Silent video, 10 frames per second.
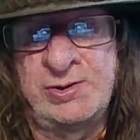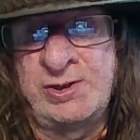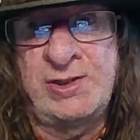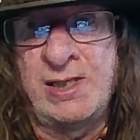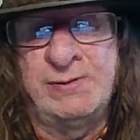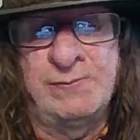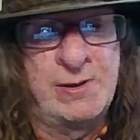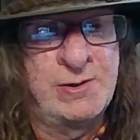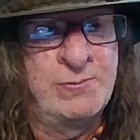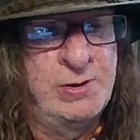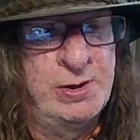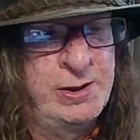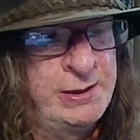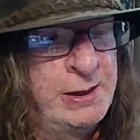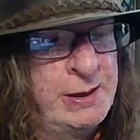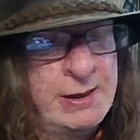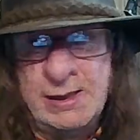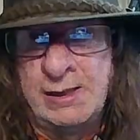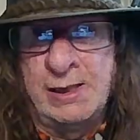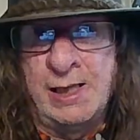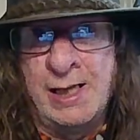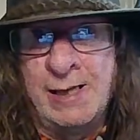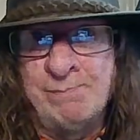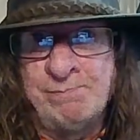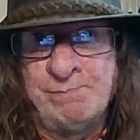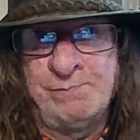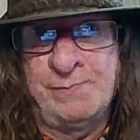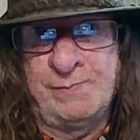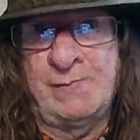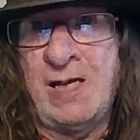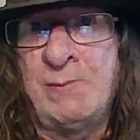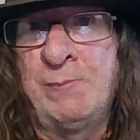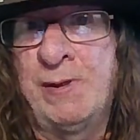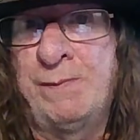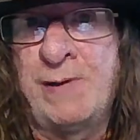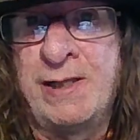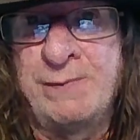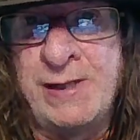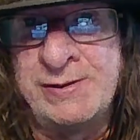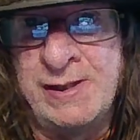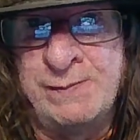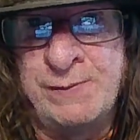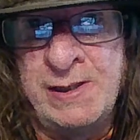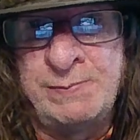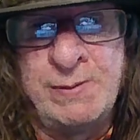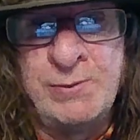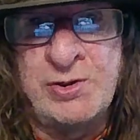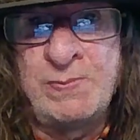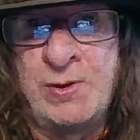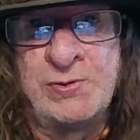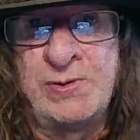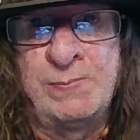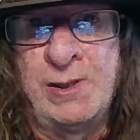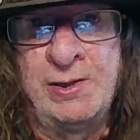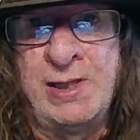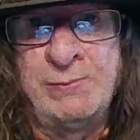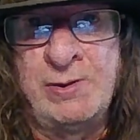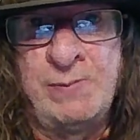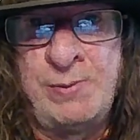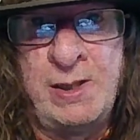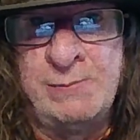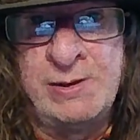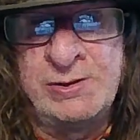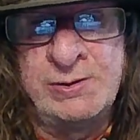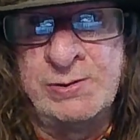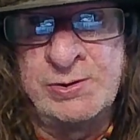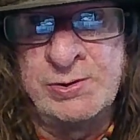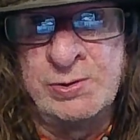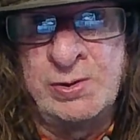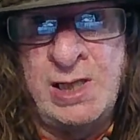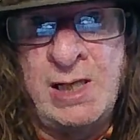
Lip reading: It's the same device, really. I'm a big fan of 88 Vape. I'm not sponsored by them. They're not paying me to do this at all.